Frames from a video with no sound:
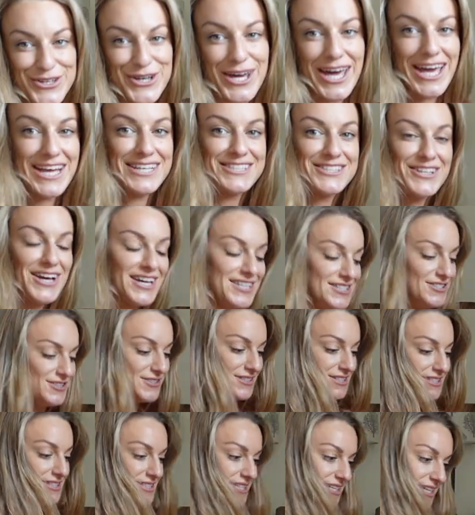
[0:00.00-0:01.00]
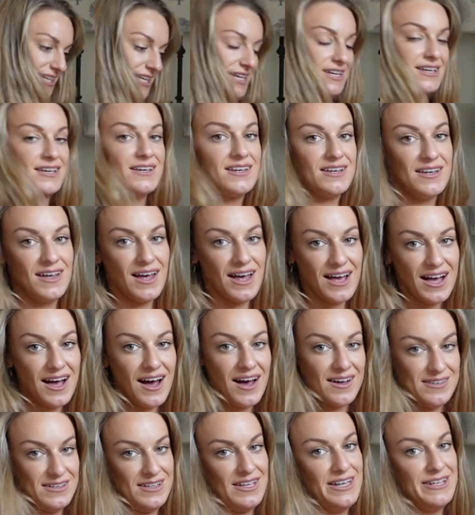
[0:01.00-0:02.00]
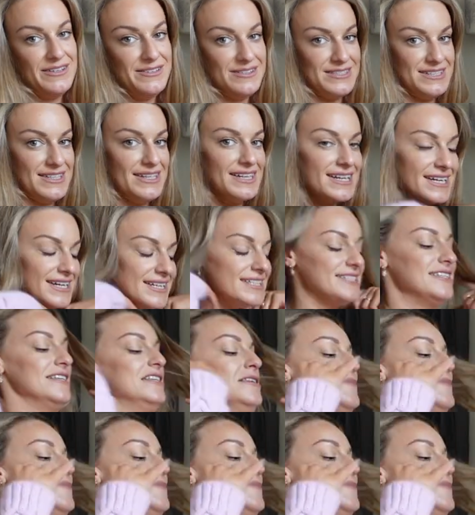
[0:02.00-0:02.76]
Okay, so as you can see, I can't close the lid. So